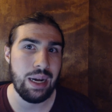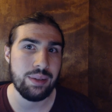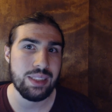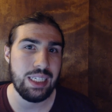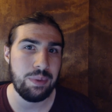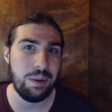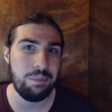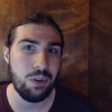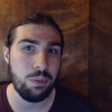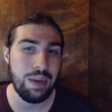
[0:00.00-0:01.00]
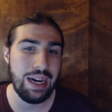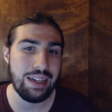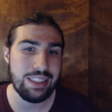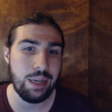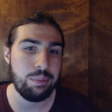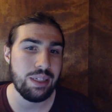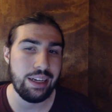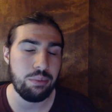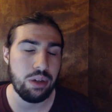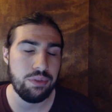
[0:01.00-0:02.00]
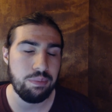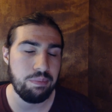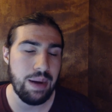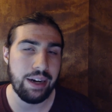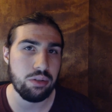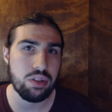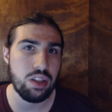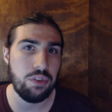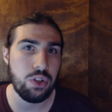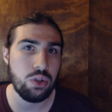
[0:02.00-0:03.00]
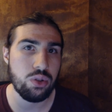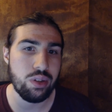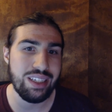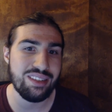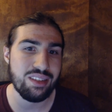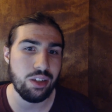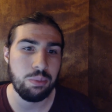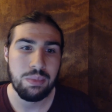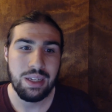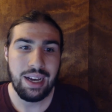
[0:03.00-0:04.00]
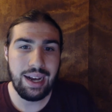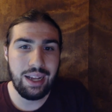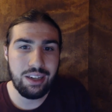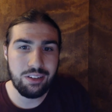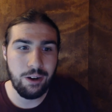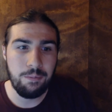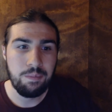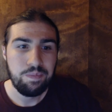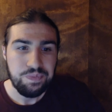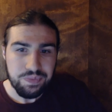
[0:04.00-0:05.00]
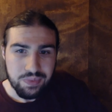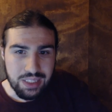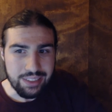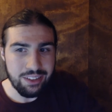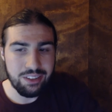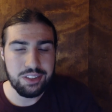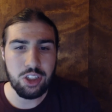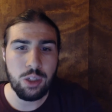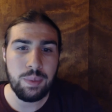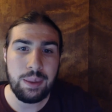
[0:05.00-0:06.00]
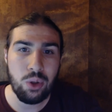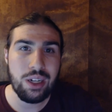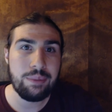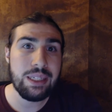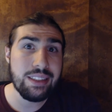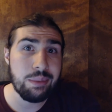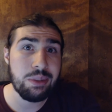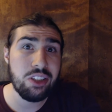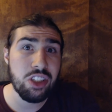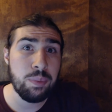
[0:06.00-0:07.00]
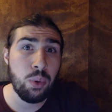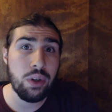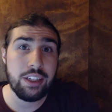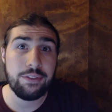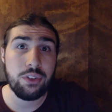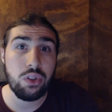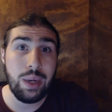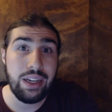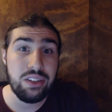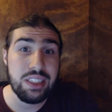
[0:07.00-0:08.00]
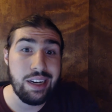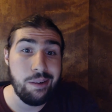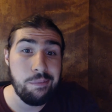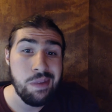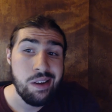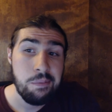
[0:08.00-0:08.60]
mods keep up or mods update with minor stuff usually. So I don't know. There's still going to be more updates. I'm still supporting it for a while to come,